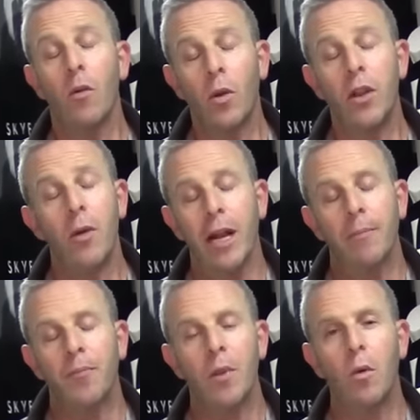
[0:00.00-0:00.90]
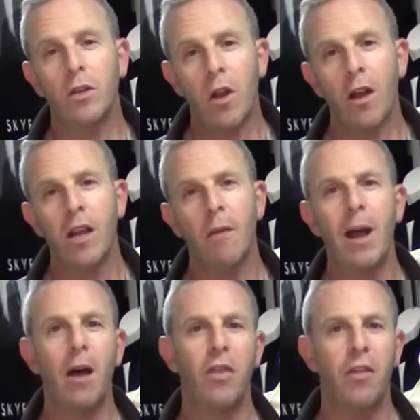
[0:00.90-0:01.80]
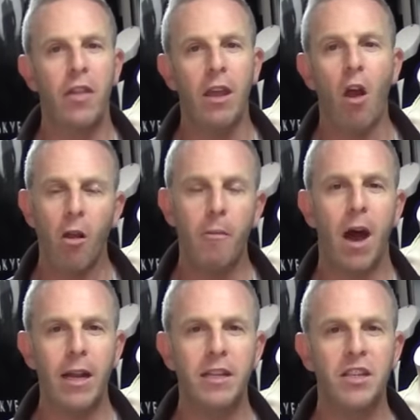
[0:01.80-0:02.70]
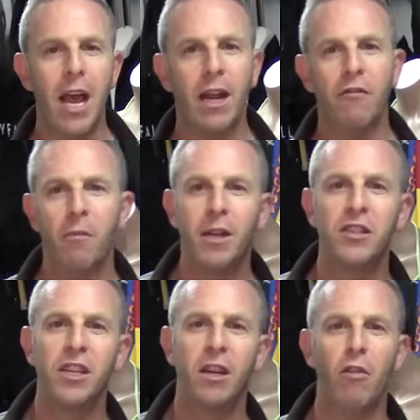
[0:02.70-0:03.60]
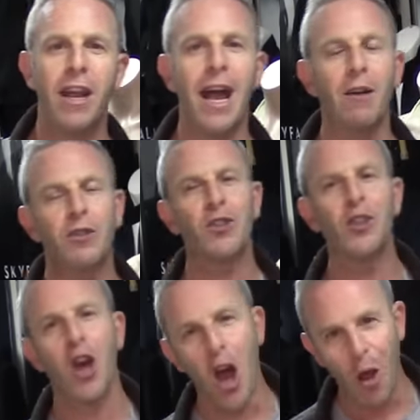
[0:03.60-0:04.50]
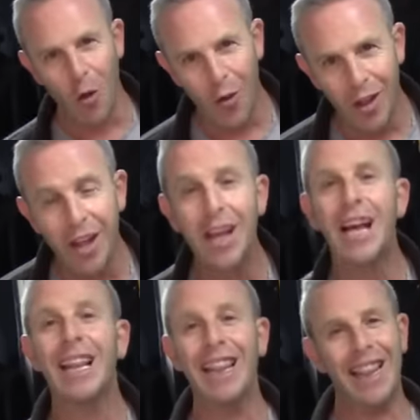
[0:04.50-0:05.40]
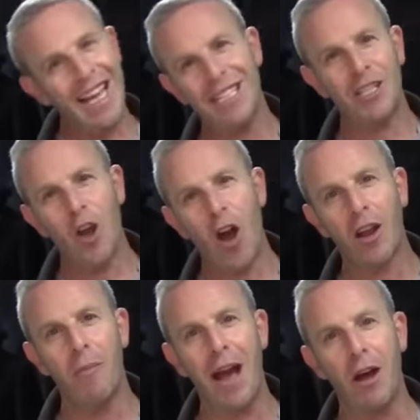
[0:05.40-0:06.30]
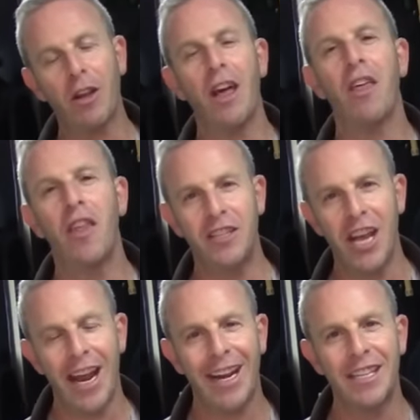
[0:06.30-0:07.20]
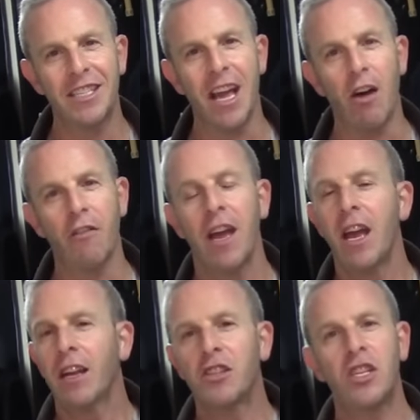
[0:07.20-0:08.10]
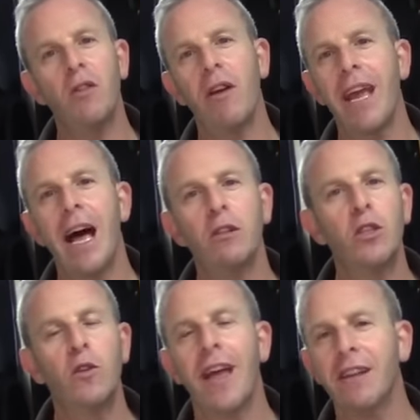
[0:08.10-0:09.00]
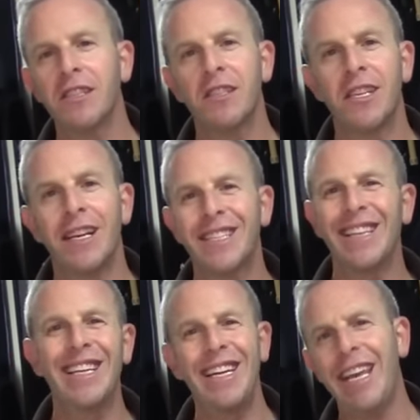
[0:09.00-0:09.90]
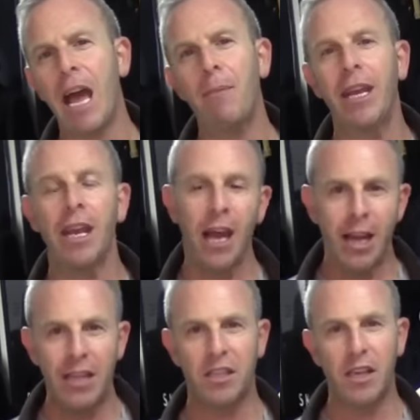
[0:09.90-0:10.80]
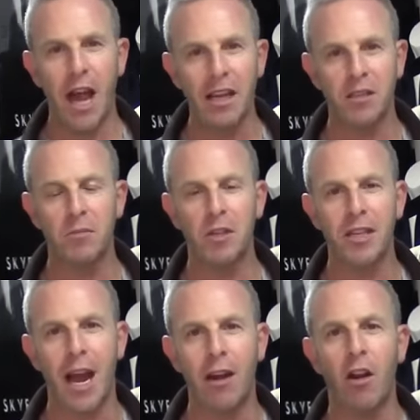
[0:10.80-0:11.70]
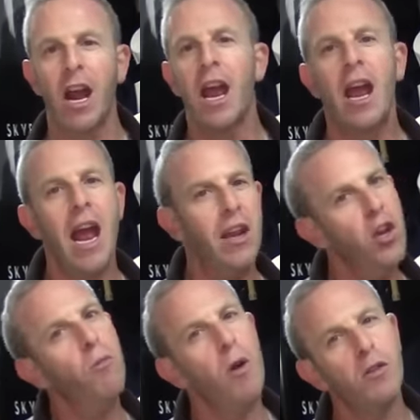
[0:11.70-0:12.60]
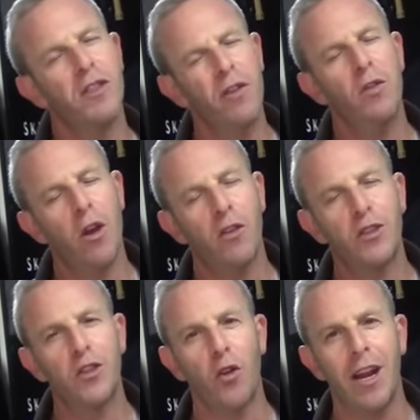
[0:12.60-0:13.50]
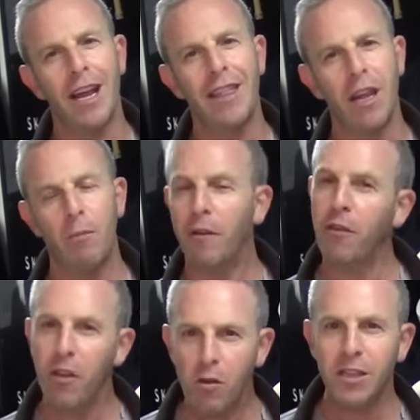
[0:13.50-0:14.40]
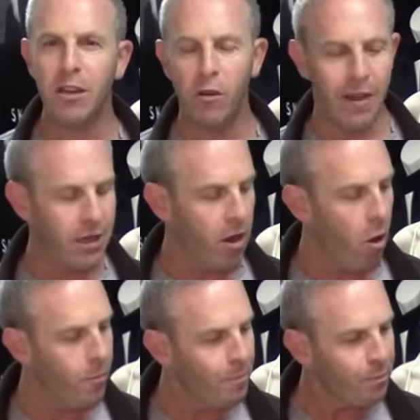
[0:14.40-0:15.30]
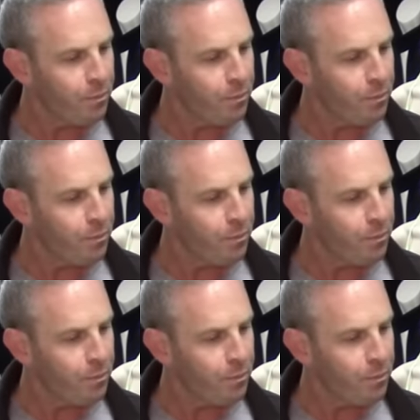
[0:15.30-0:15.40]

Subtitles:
We're doing it. We're talking about the Armani jacket from Casino Royale. So let's talk about the jacket itself. Casino Royale 2006, Lindy Hemming is the costume designer. And you, most of you know the story, I think. But for those of you that don't,